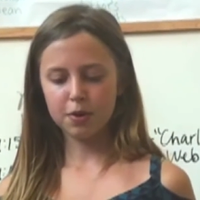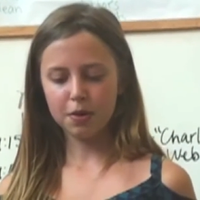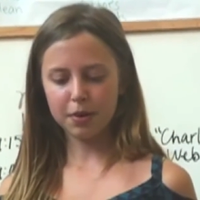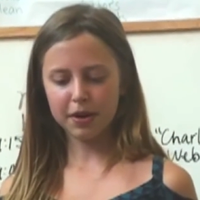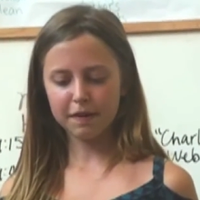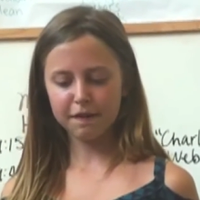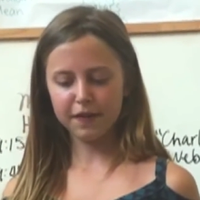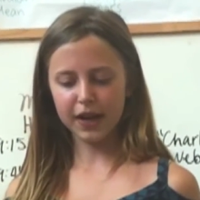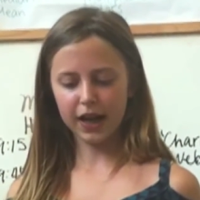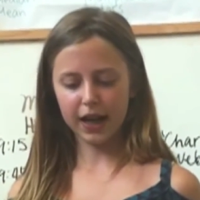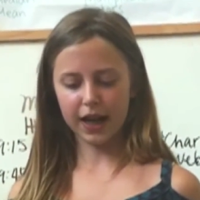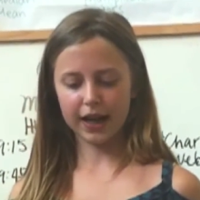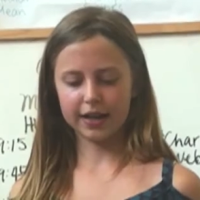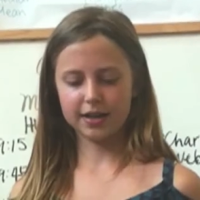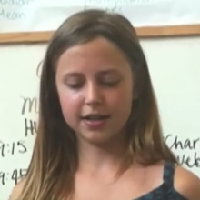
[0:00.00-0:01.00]
What would it
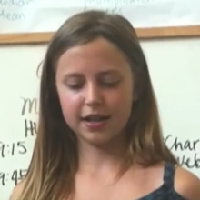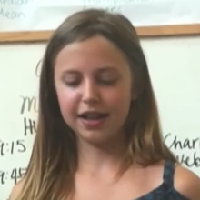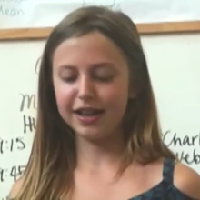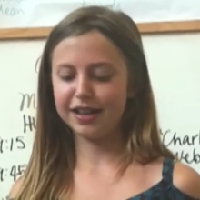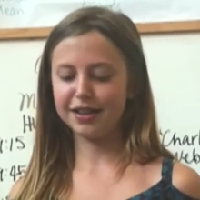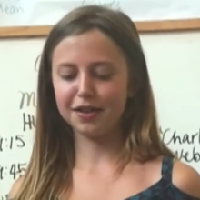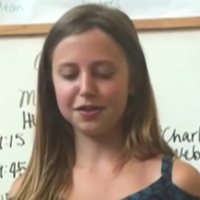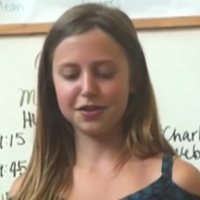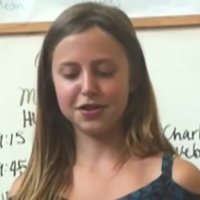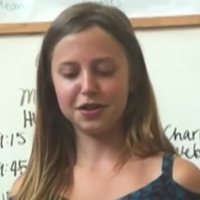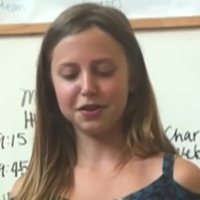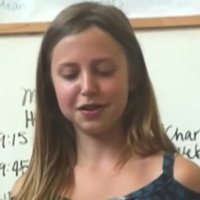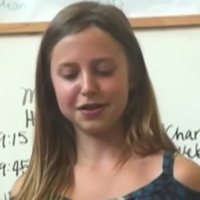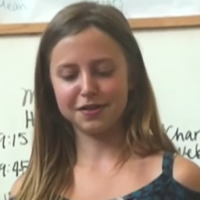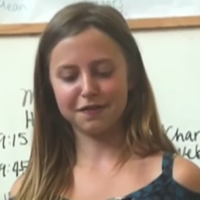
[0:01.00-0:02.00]
feel like to eat those
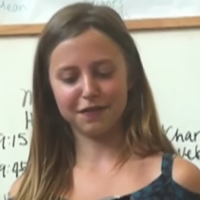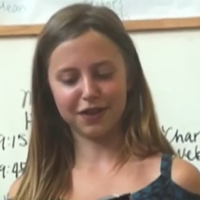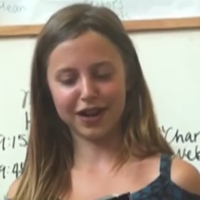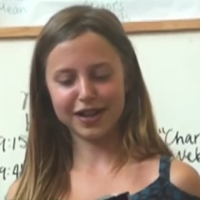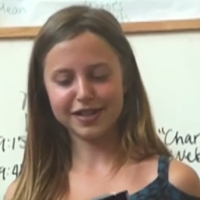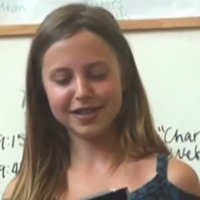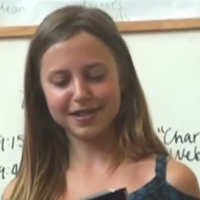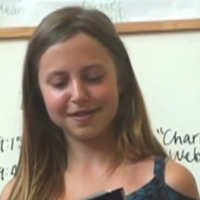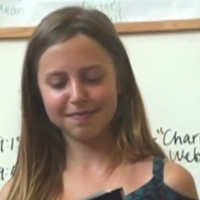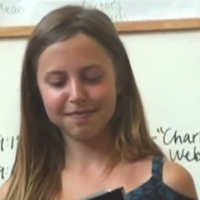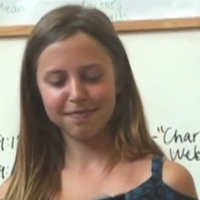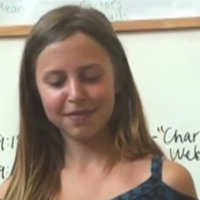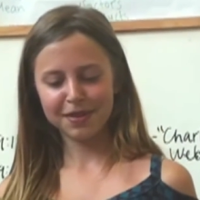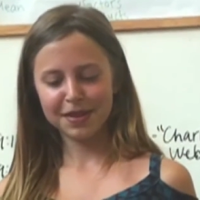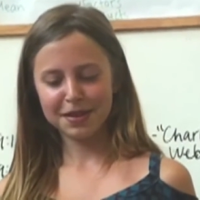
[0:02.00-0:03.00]
tokens of grace?
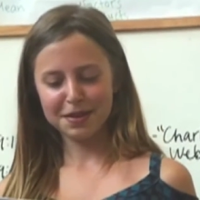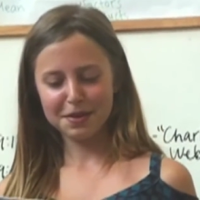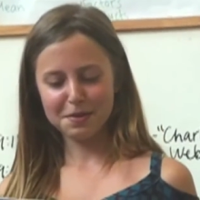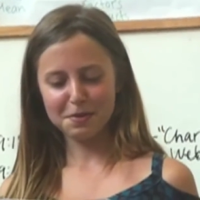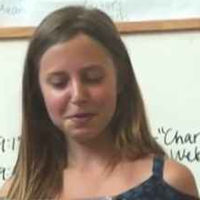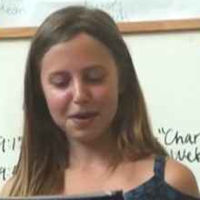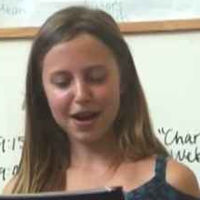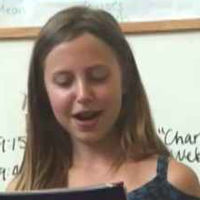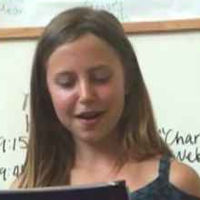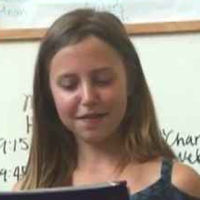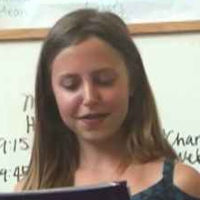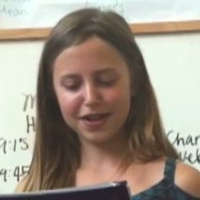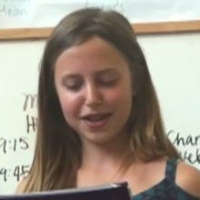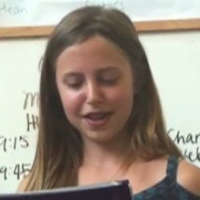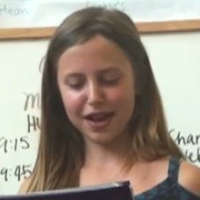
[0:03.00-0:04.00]
One
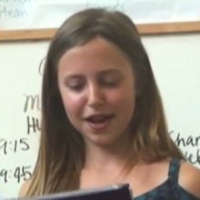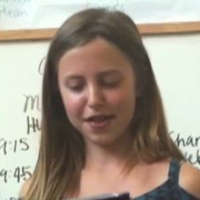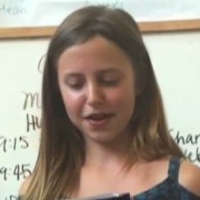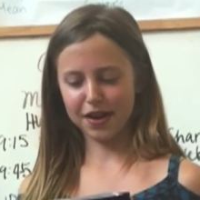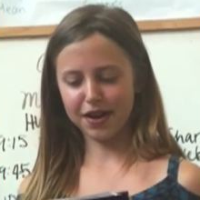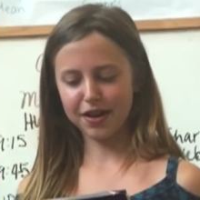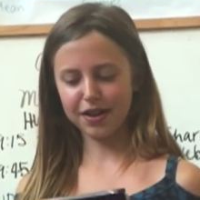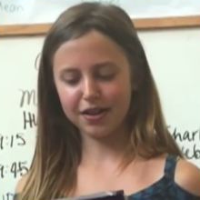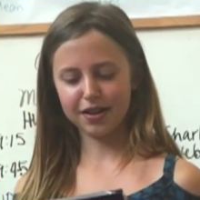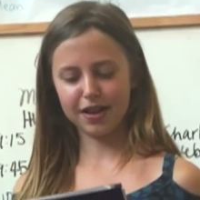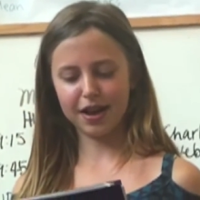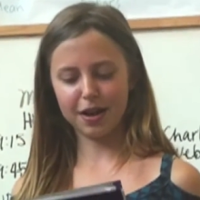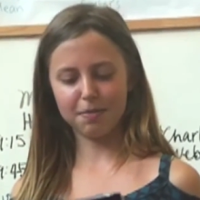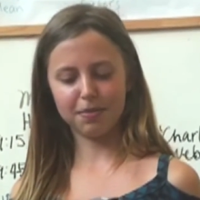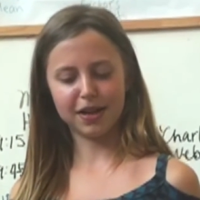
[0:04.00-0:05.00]
after the other,
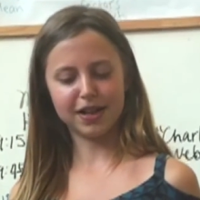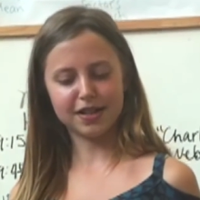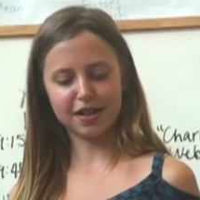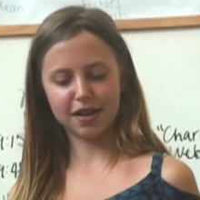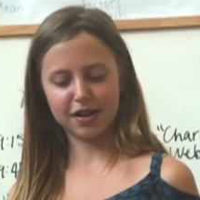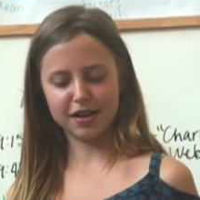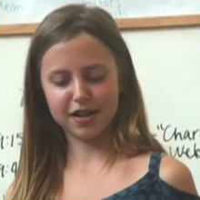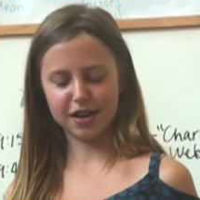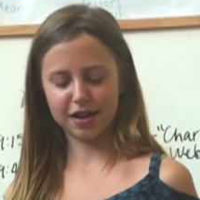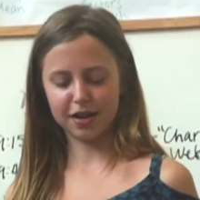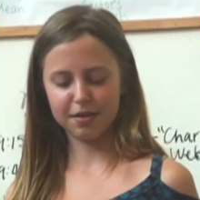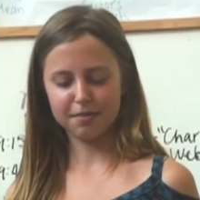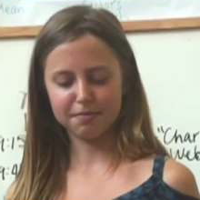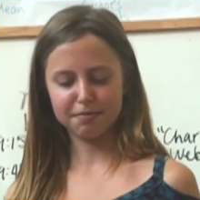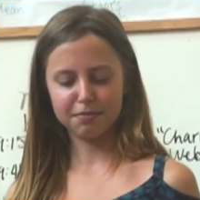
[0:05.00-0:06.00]
they are placed on your
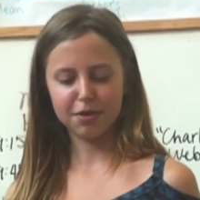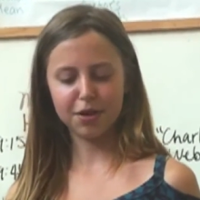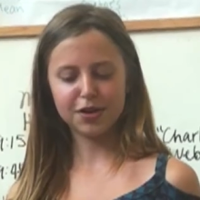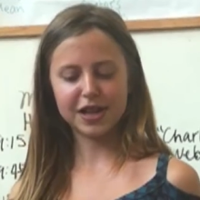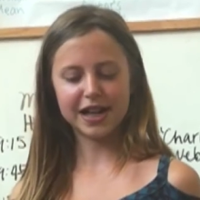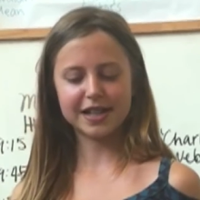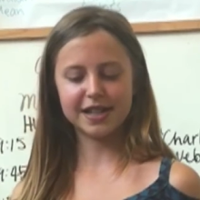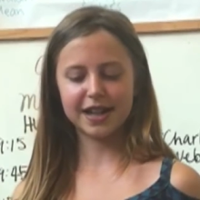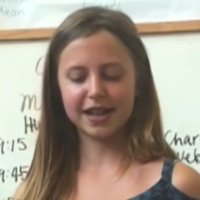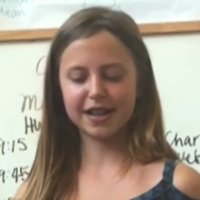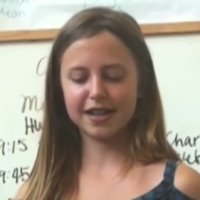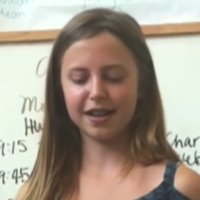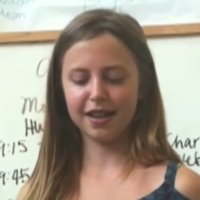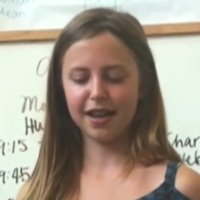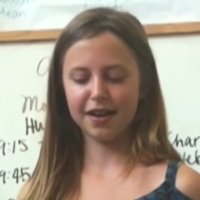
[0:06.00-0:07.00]
tongue, protesting
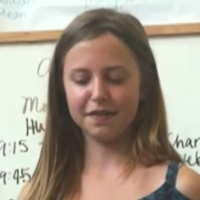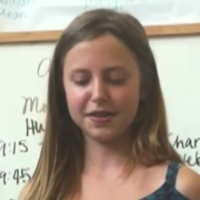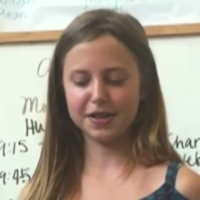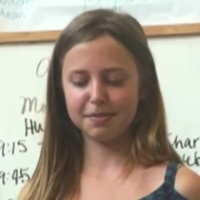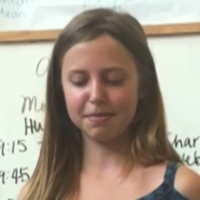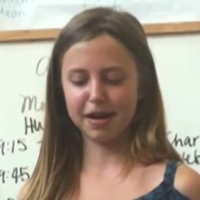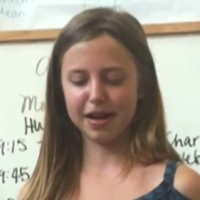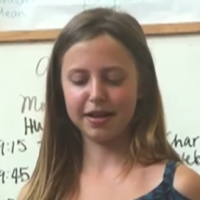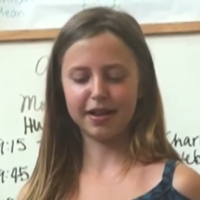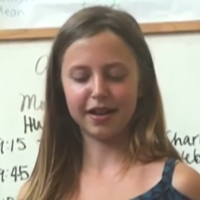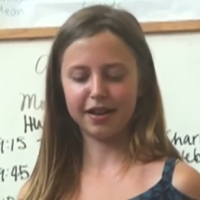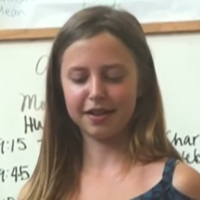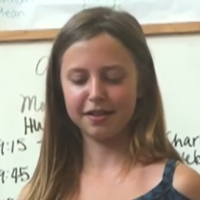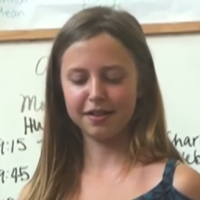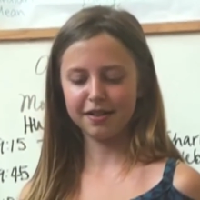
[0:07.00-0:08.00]
until life is
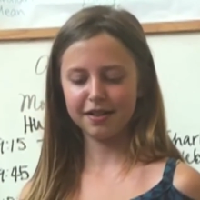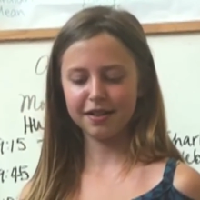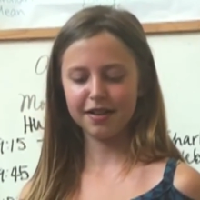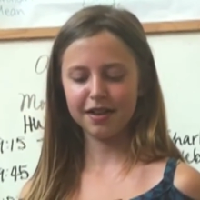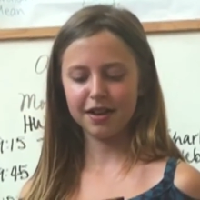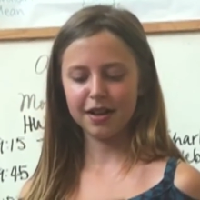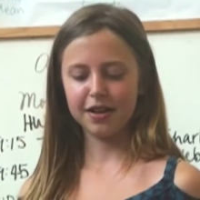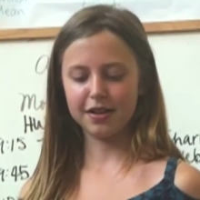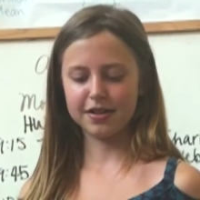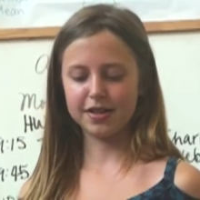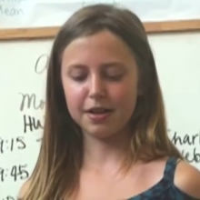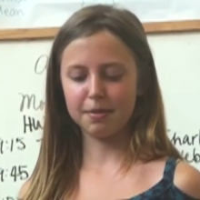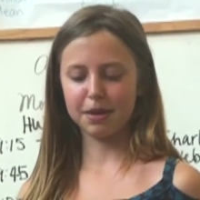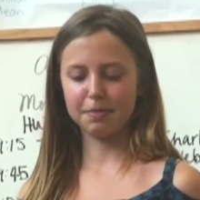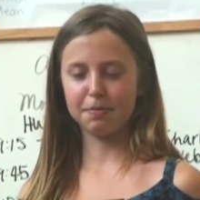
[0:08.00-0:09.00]
abandoned, your
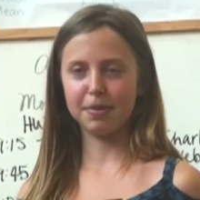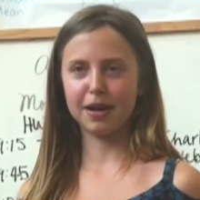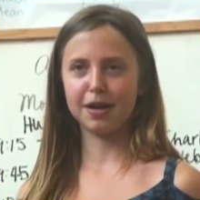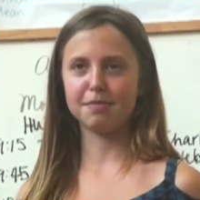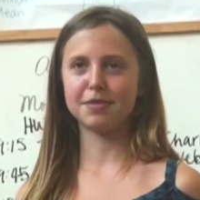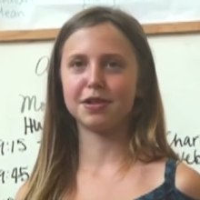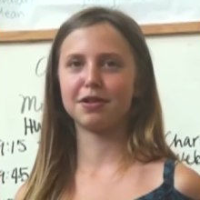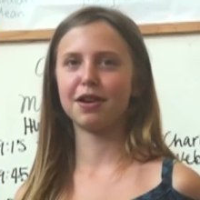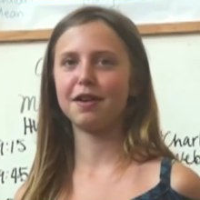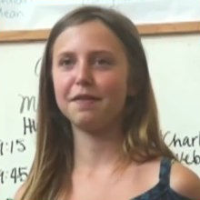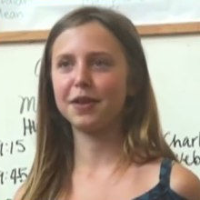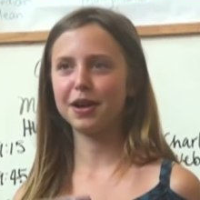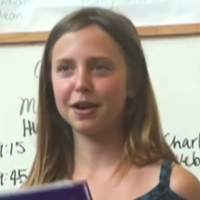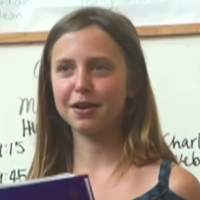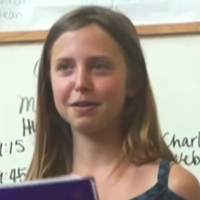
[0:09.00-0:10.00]
stomach becomes a
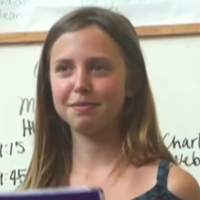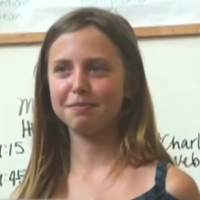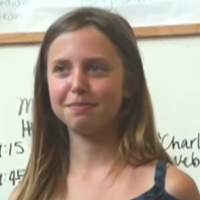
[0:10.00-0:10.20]
graveyard.